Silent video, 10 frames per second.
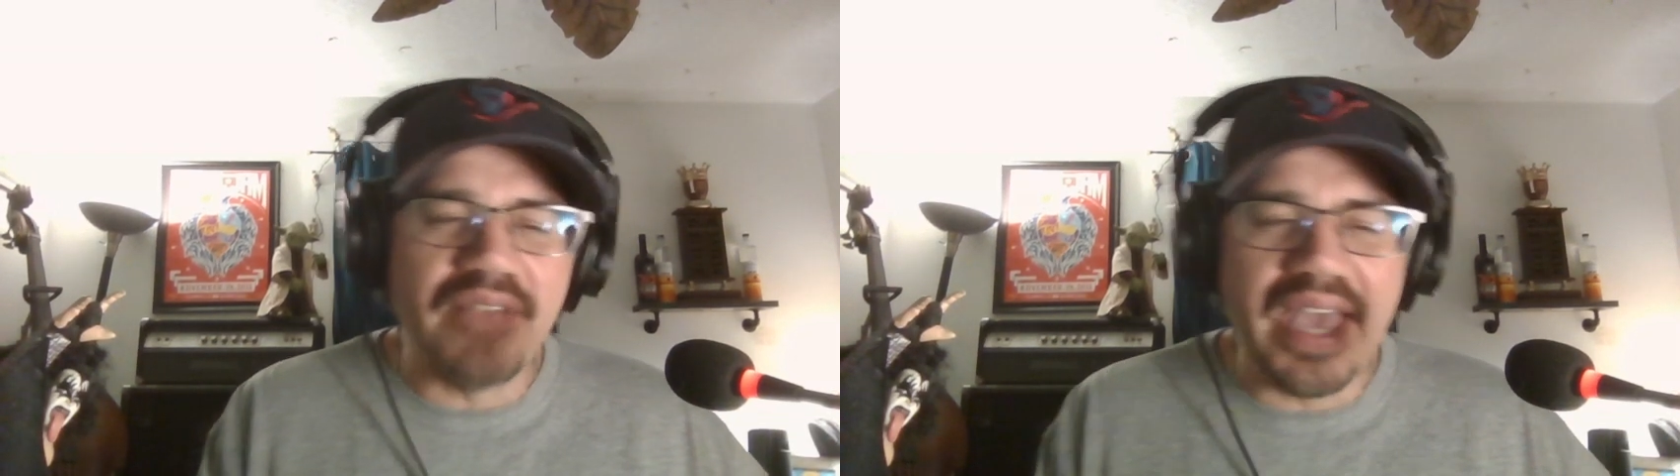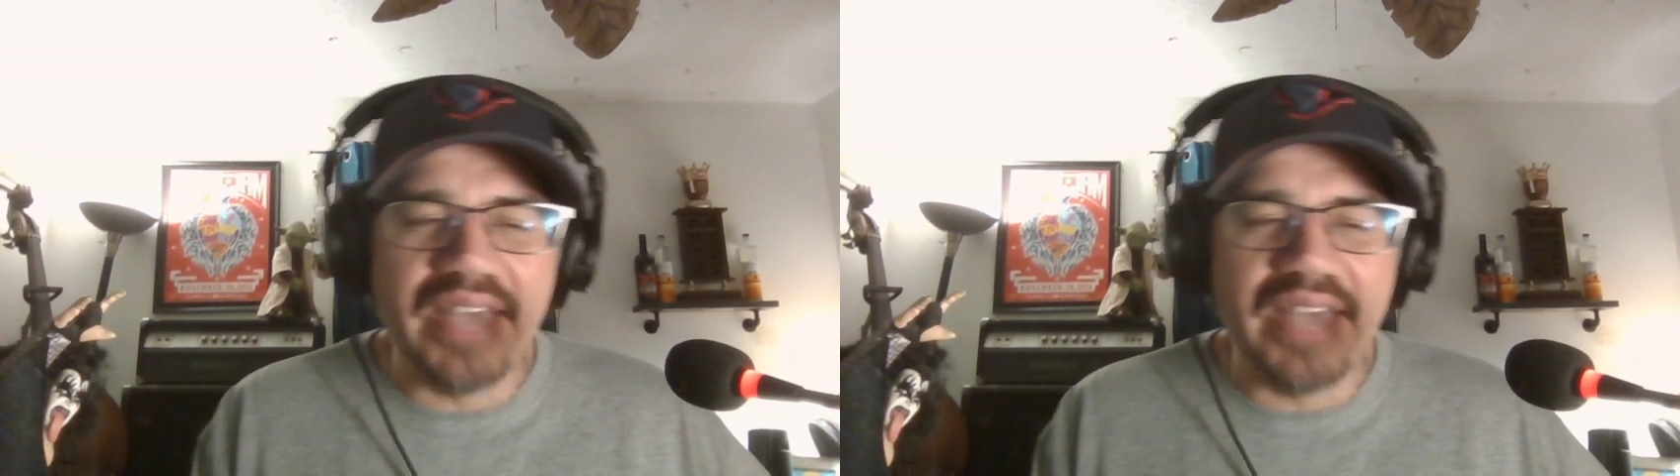
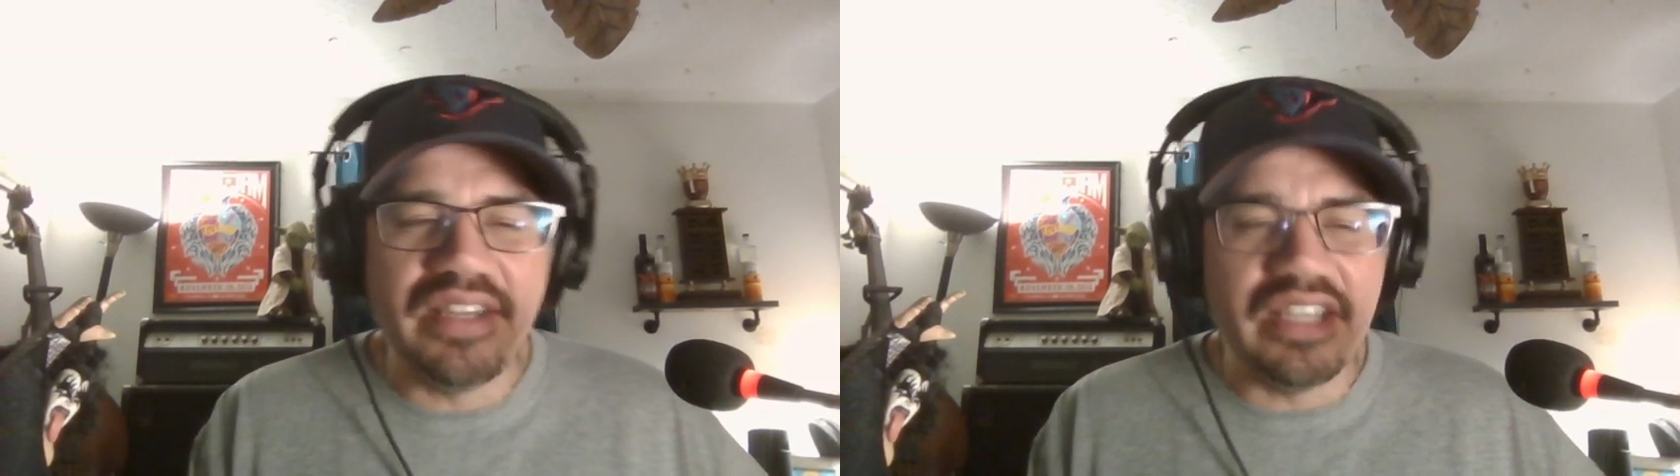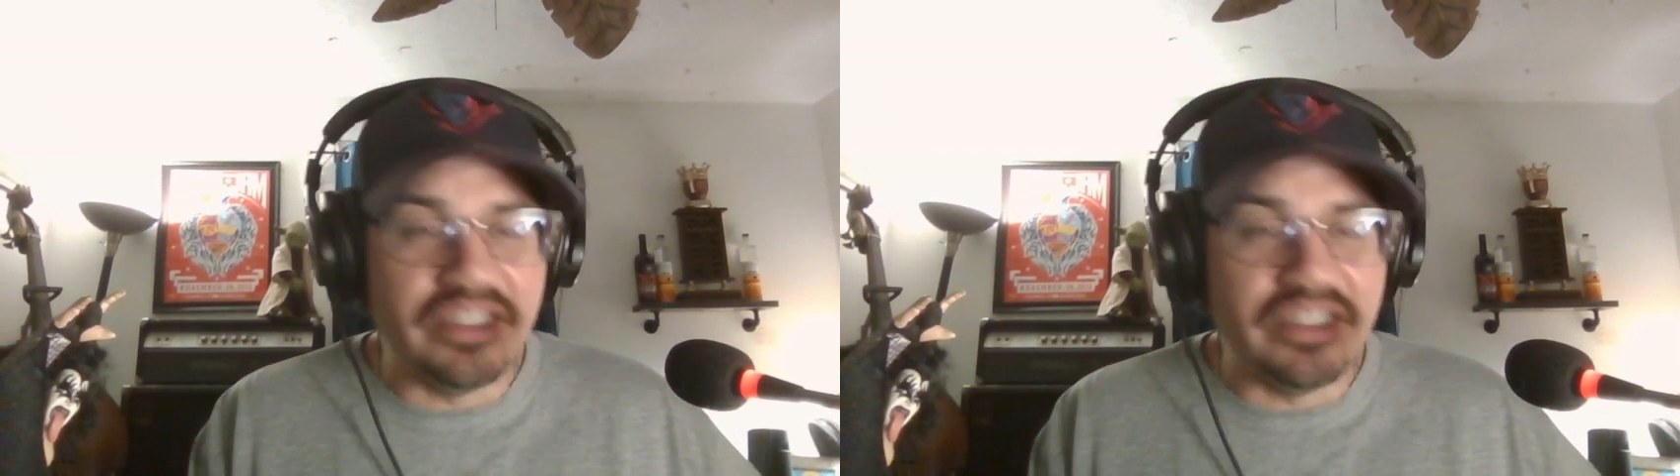add,
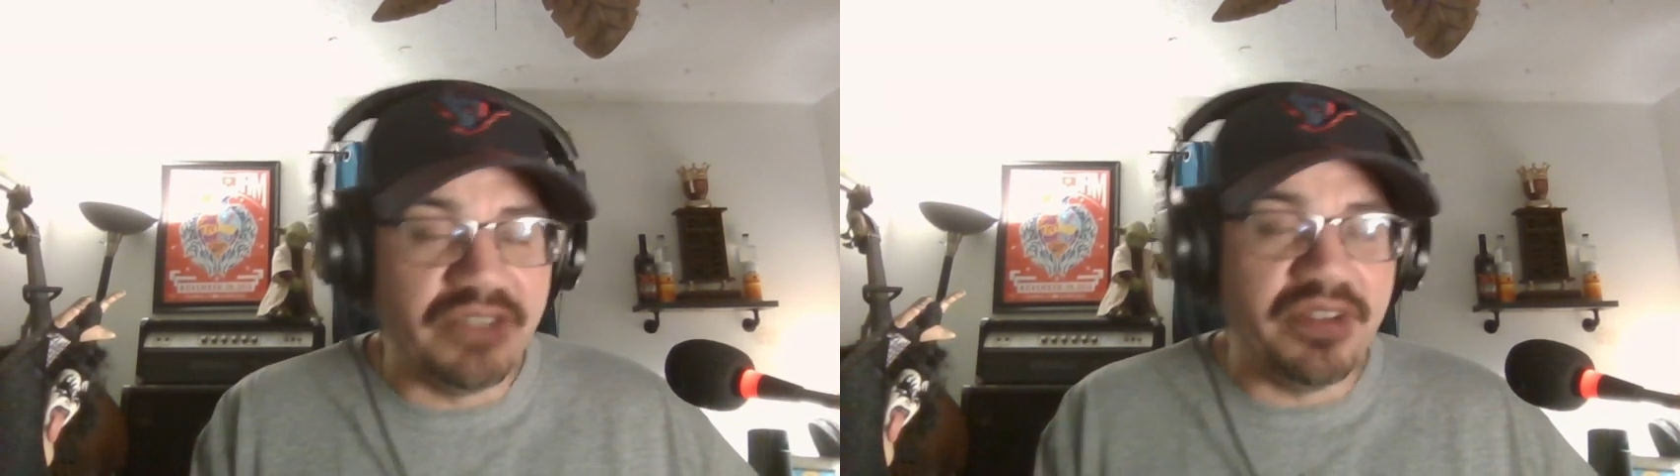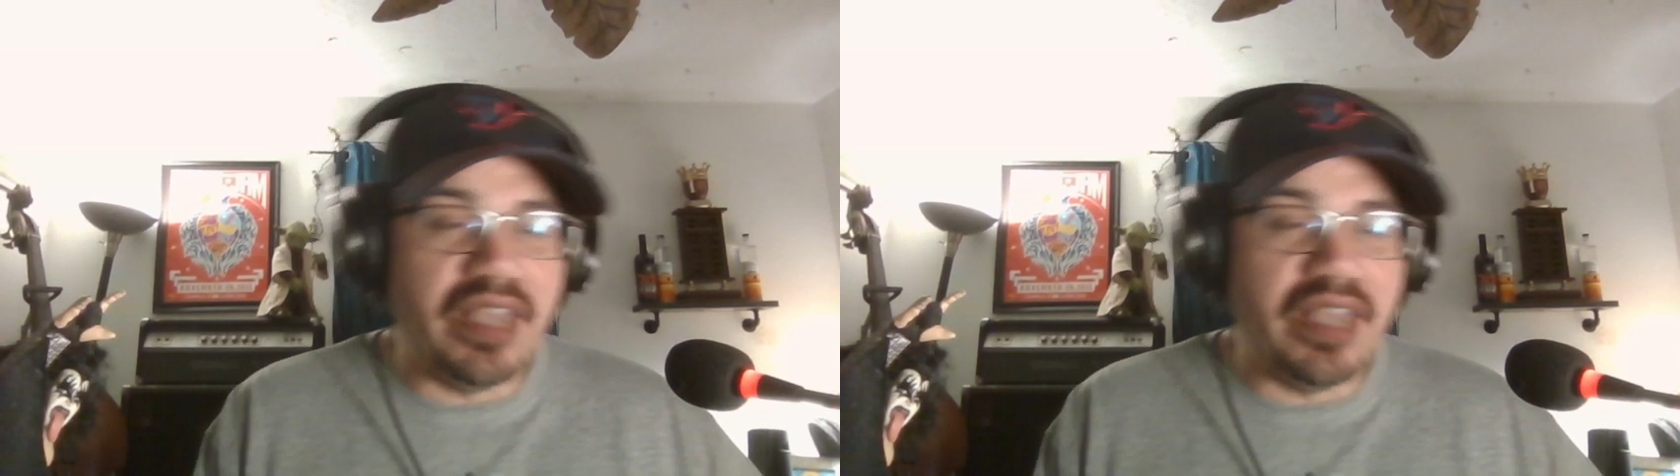because
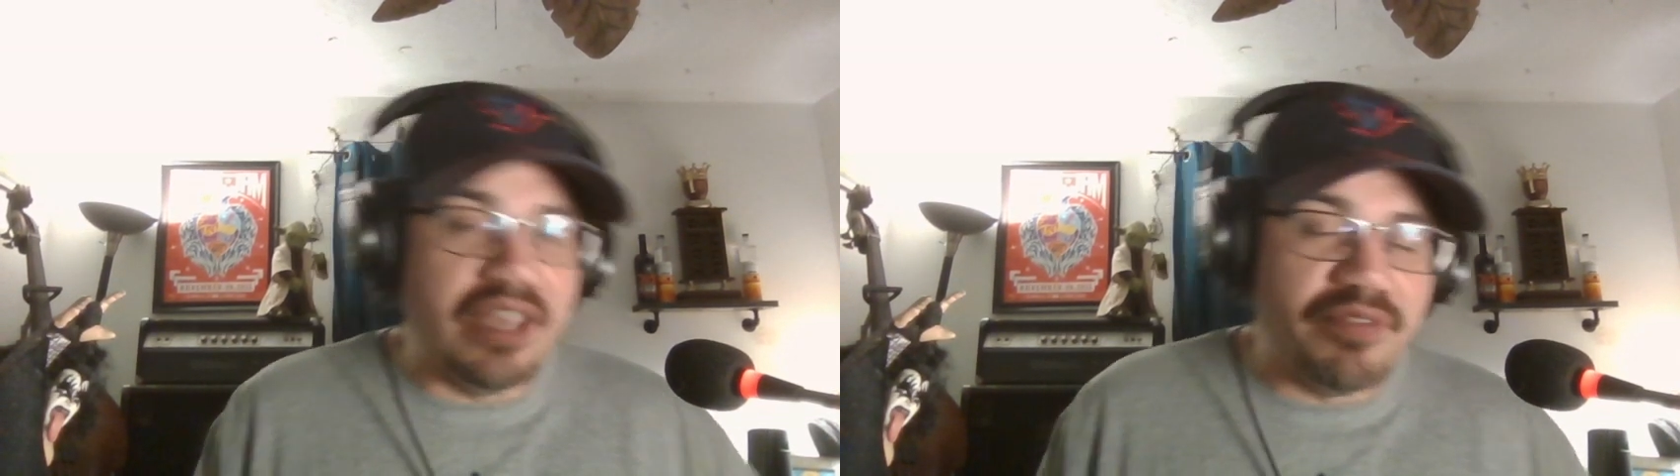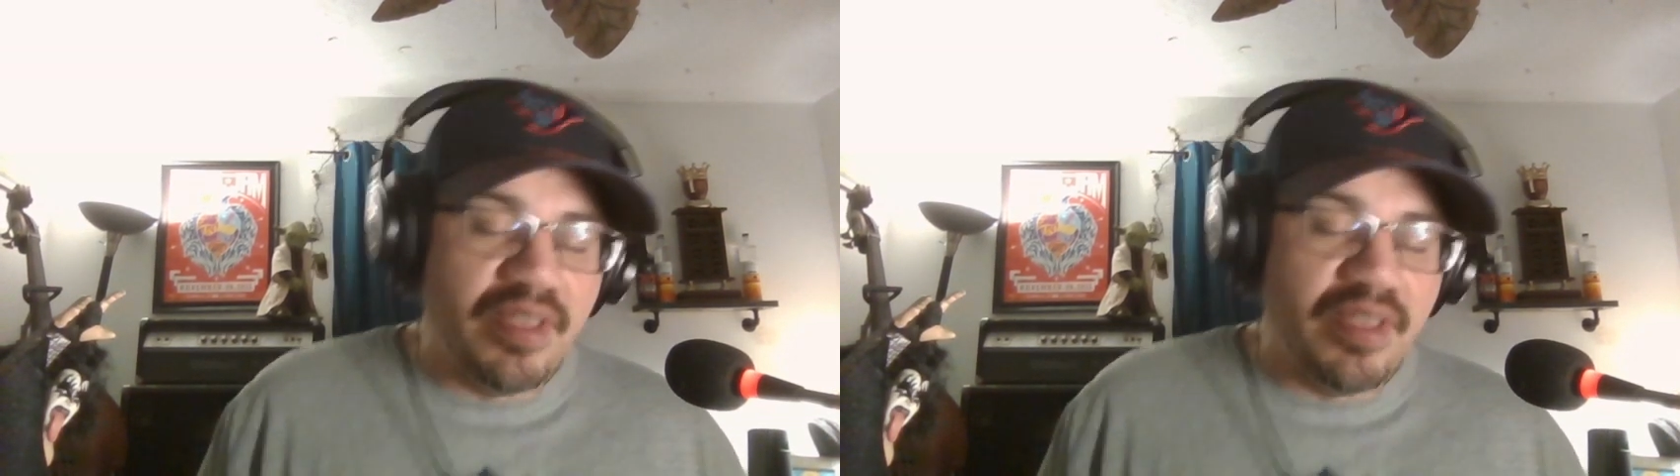if